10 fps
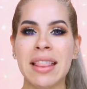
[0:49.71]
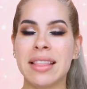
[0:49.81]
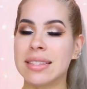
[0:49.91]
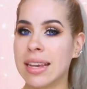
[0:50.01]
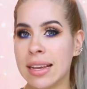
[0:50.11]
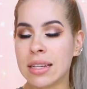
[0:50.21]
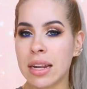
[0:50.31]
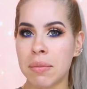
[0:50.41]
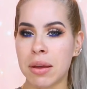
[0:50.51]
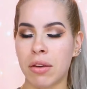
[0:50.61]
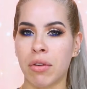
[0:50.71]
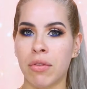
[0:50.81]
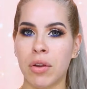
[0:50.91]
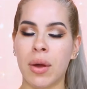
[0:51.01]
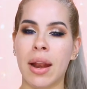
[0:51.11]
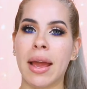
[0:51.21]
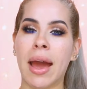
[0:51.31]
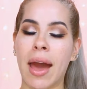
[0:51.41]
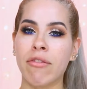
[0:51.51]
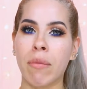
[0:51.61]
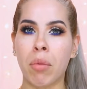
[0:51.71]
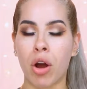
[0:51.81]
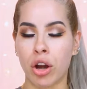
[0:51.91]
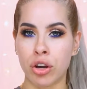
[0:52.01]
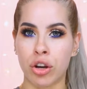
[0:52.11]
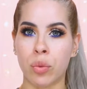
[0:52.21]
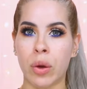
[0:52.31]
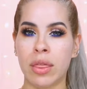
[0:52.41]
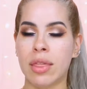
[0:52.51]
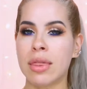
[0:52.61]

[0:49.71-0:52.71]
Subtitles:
This is going to be a review, and I have partnered with